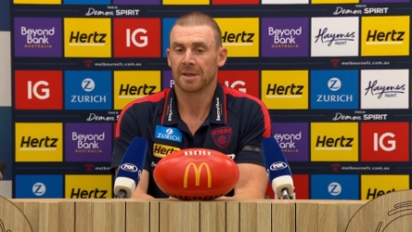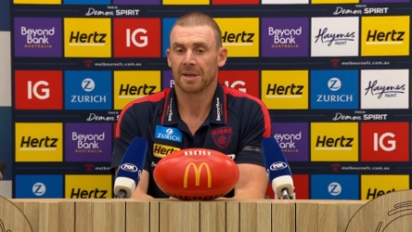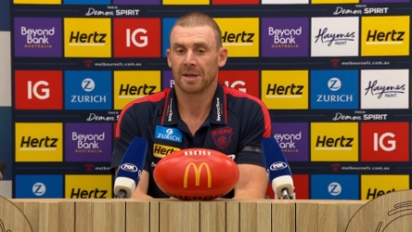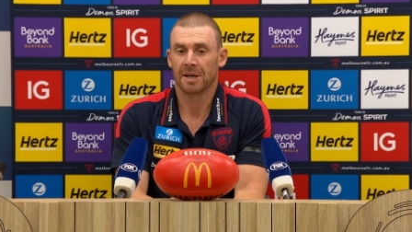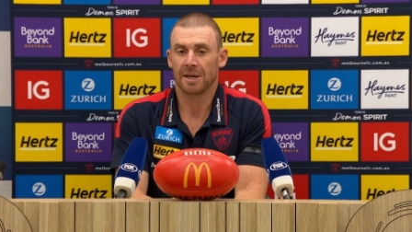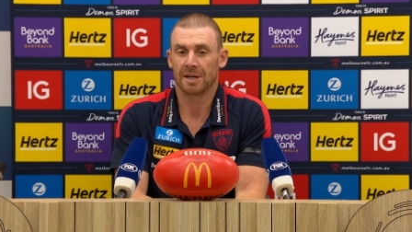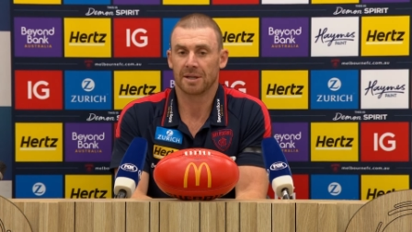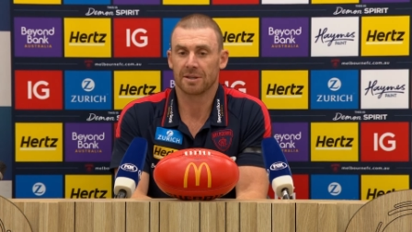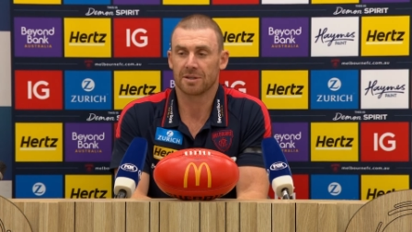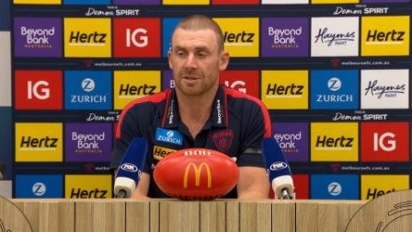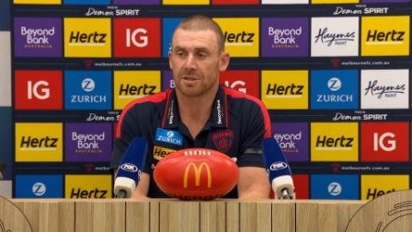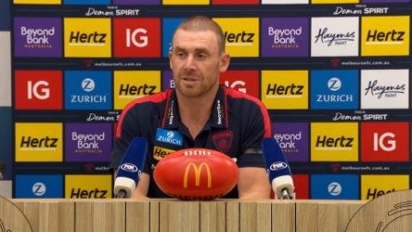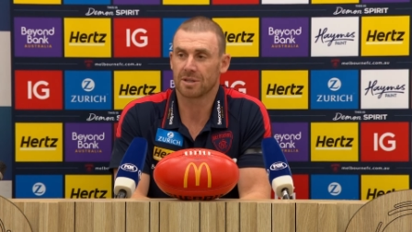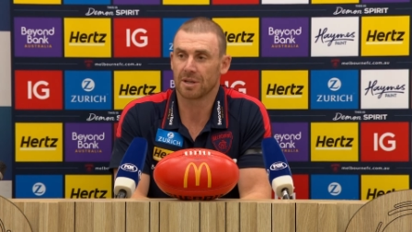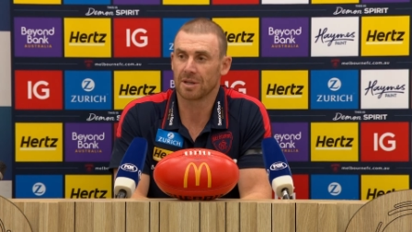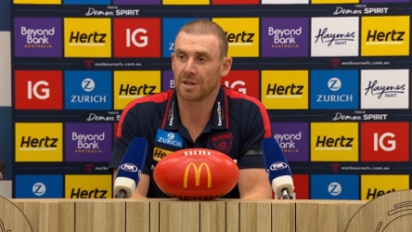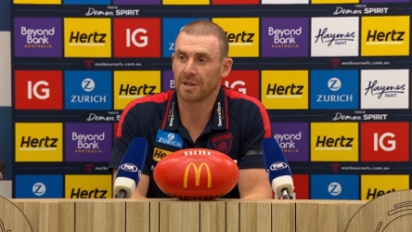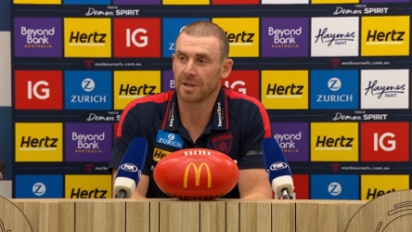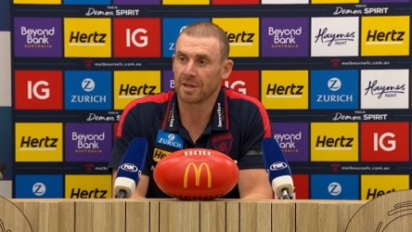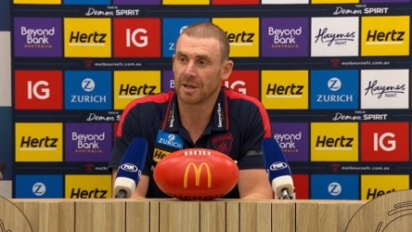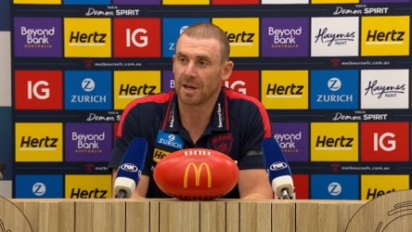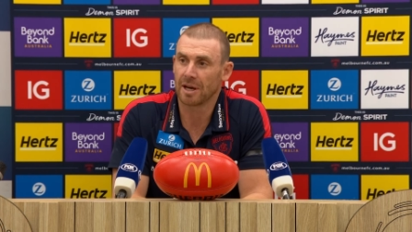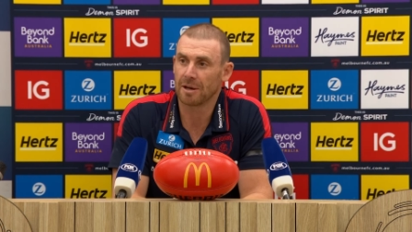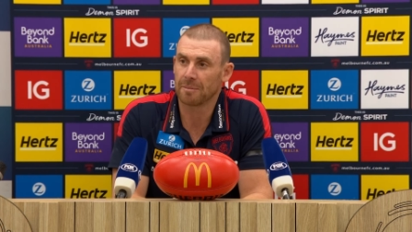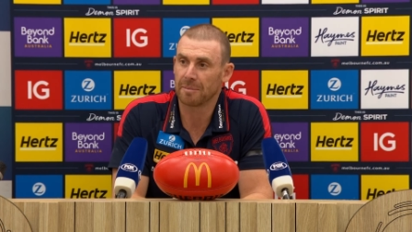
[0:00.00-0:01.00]
he can
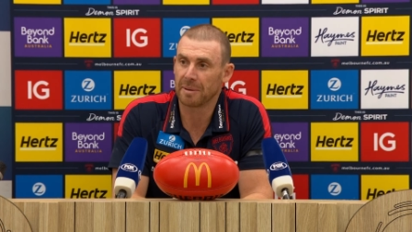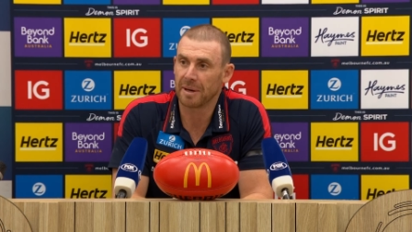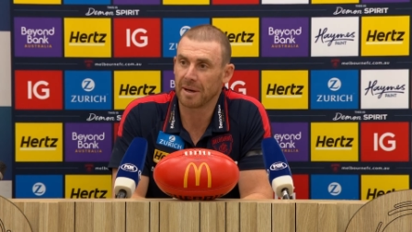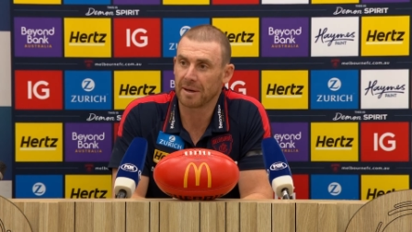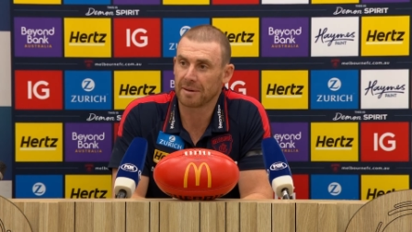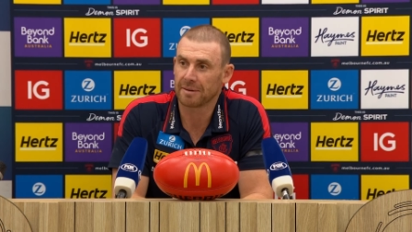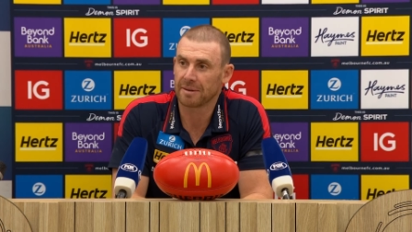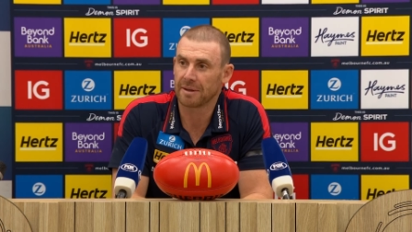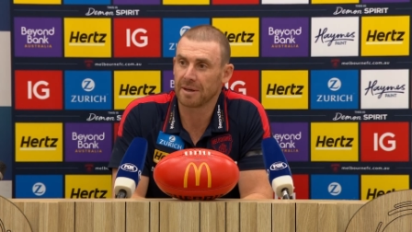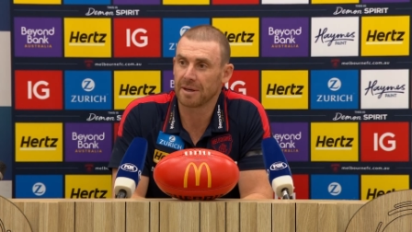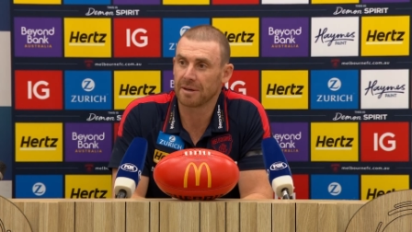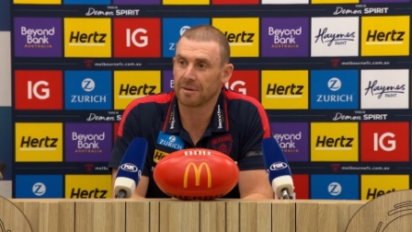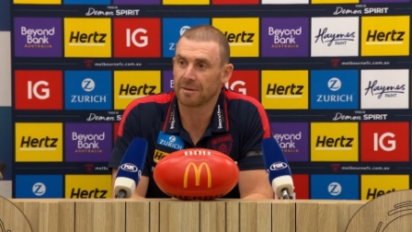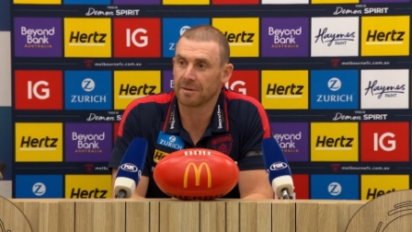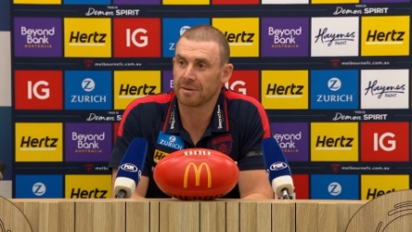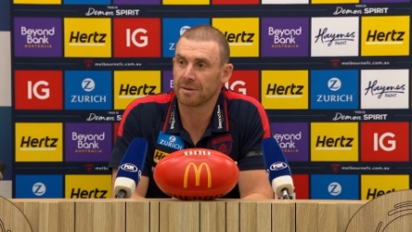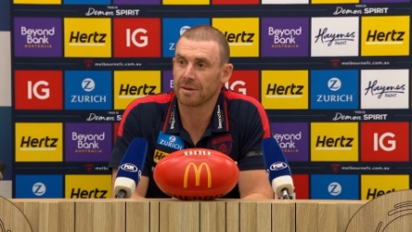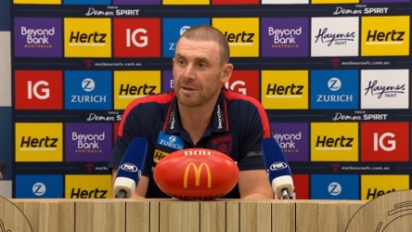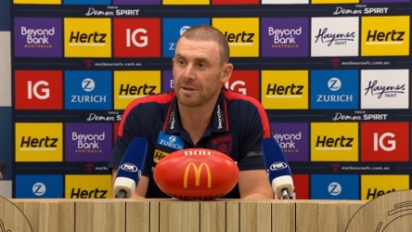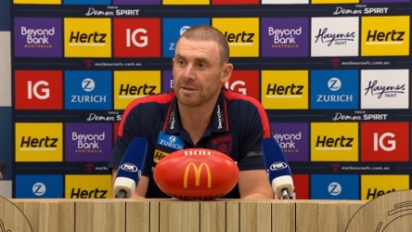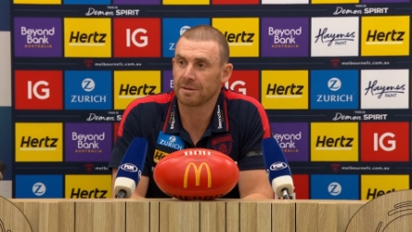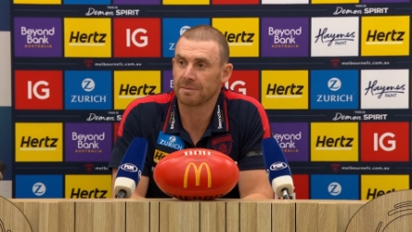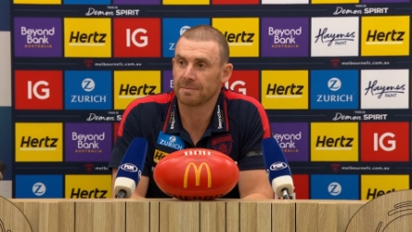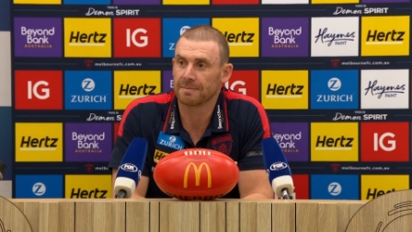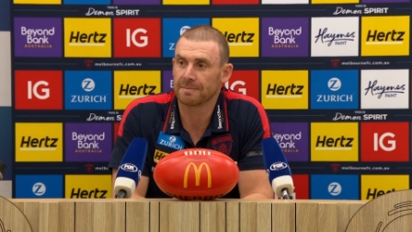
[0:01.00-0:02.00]
certainly go back there
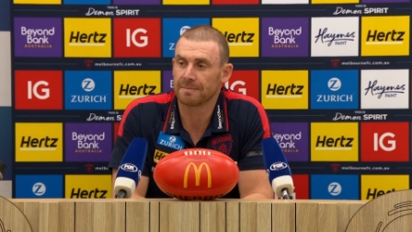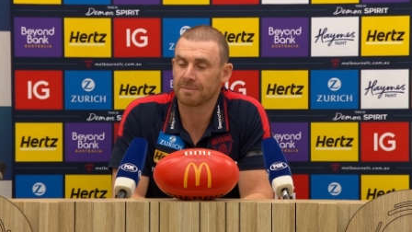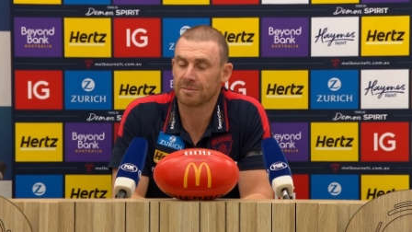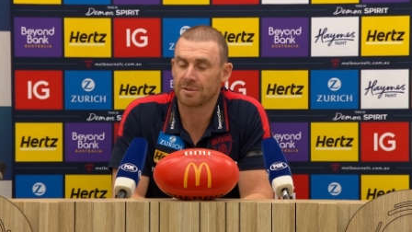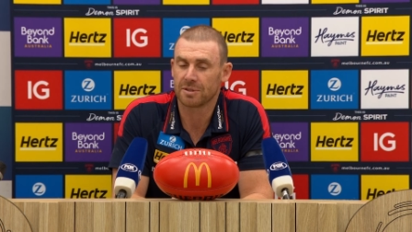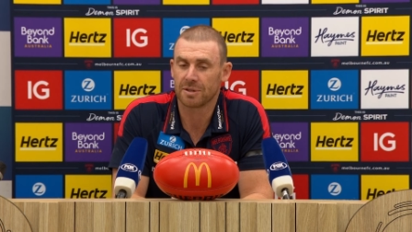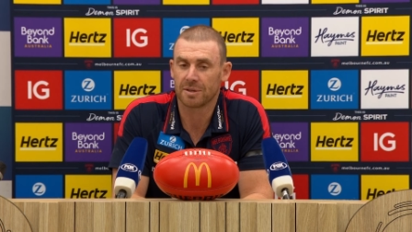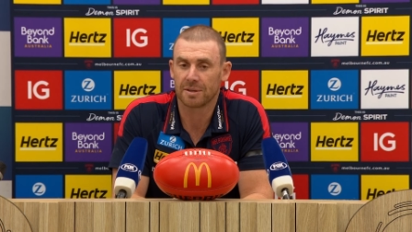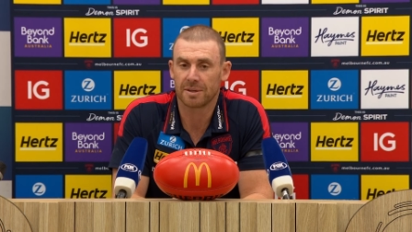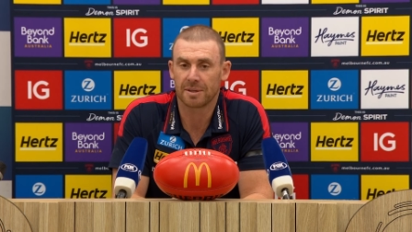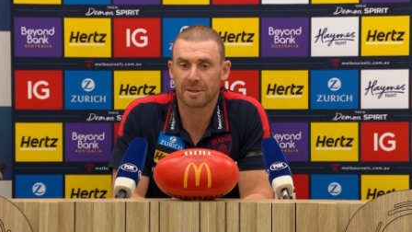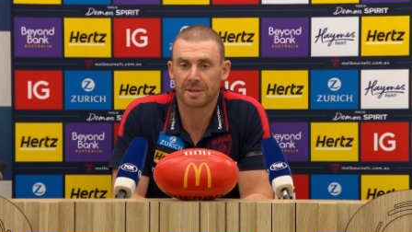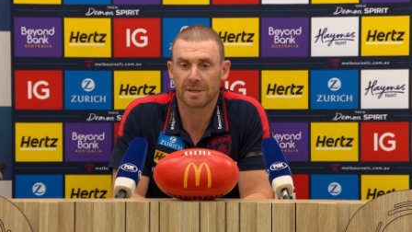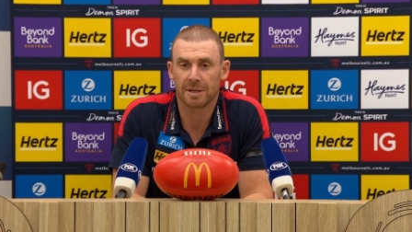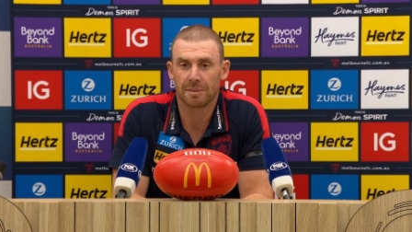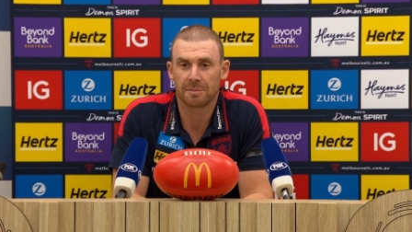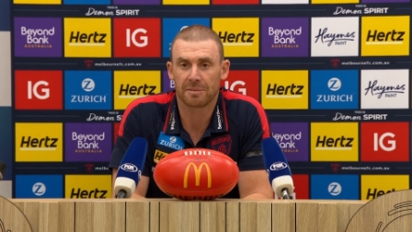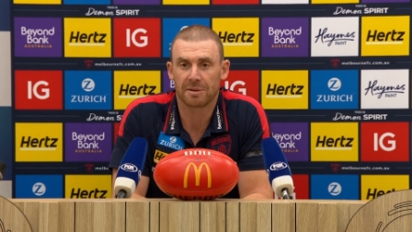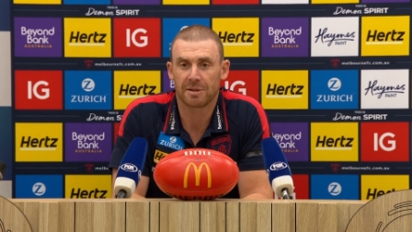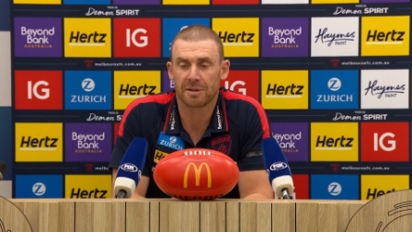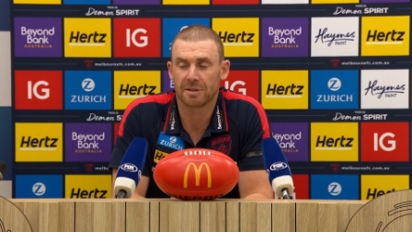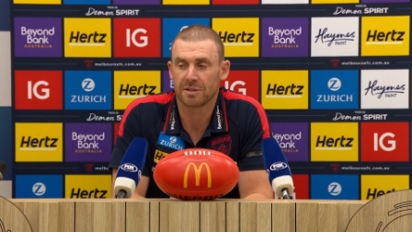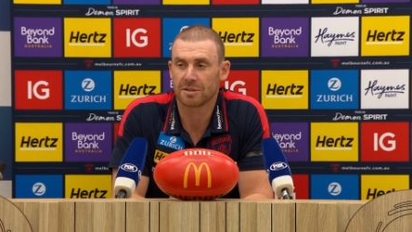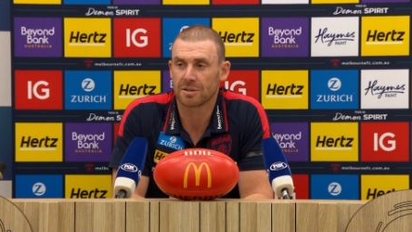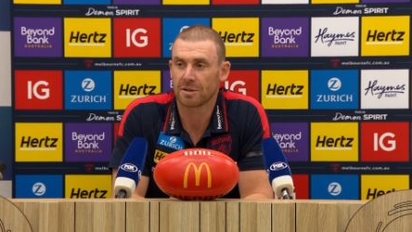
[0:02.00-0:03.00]
and certainly keep
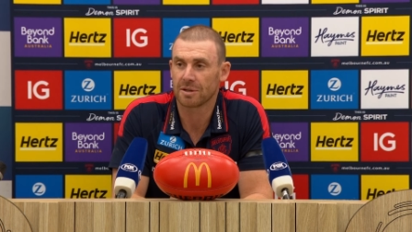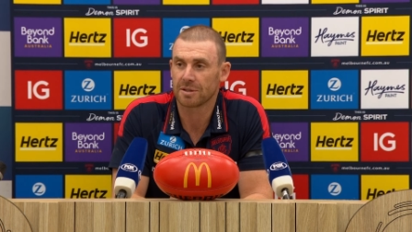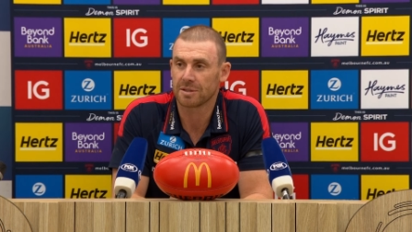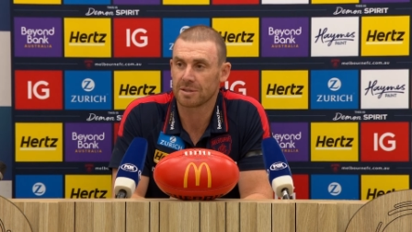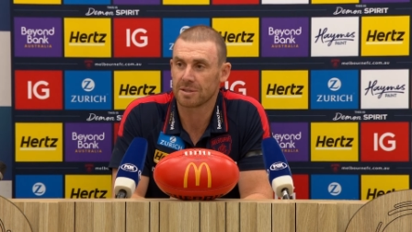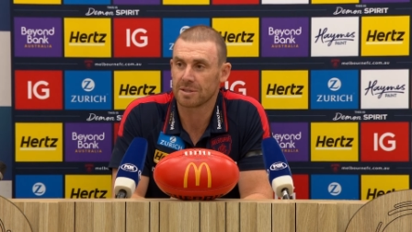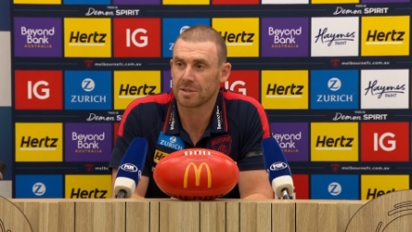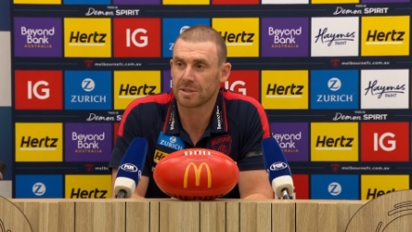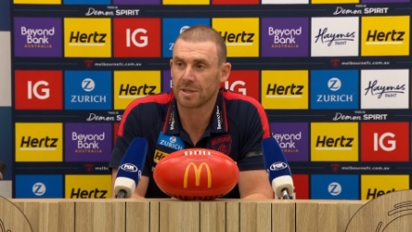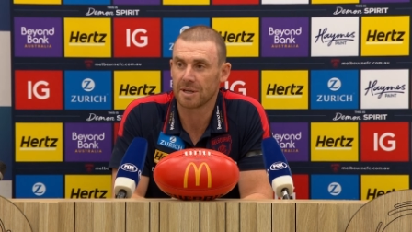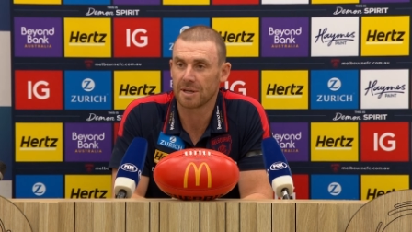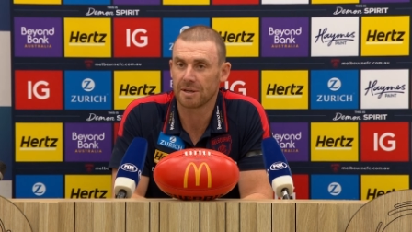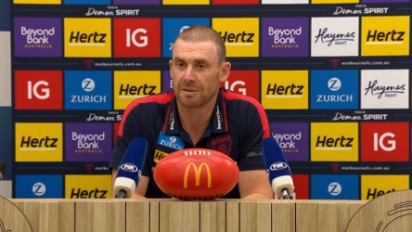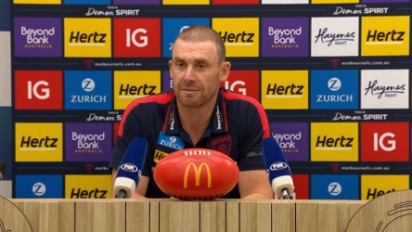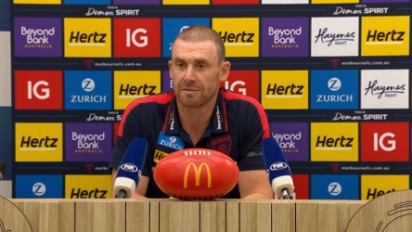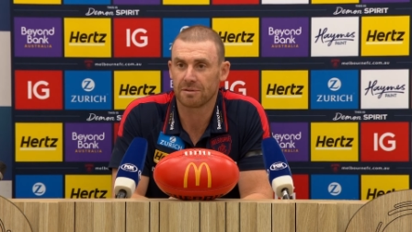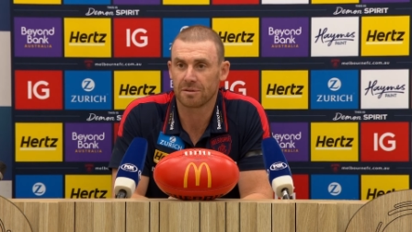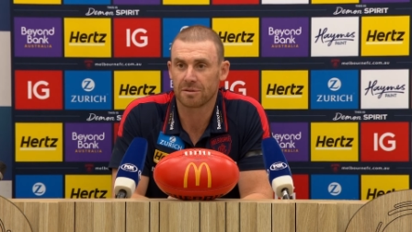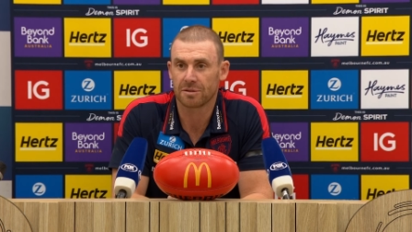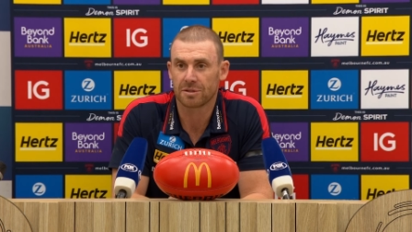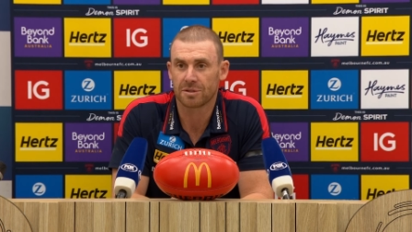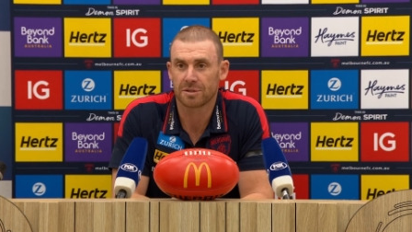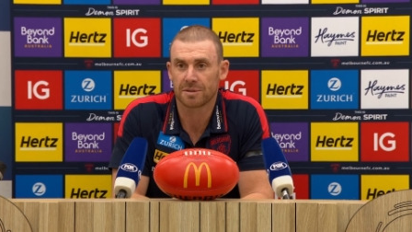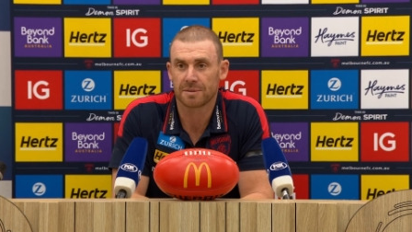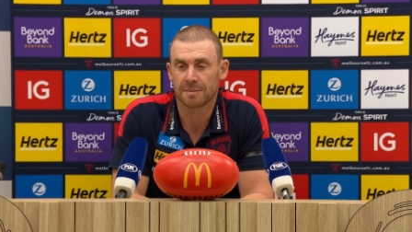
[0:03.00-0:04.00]
things nice and steady
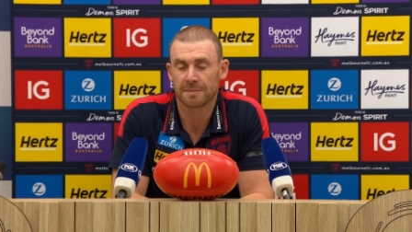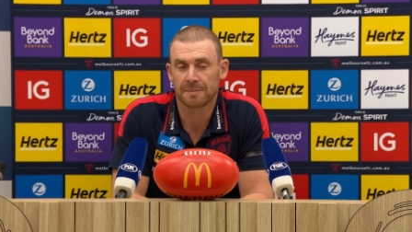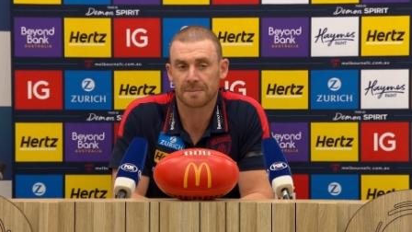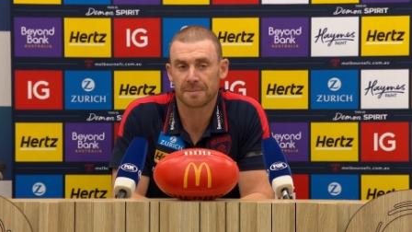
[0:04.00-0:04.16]
for us.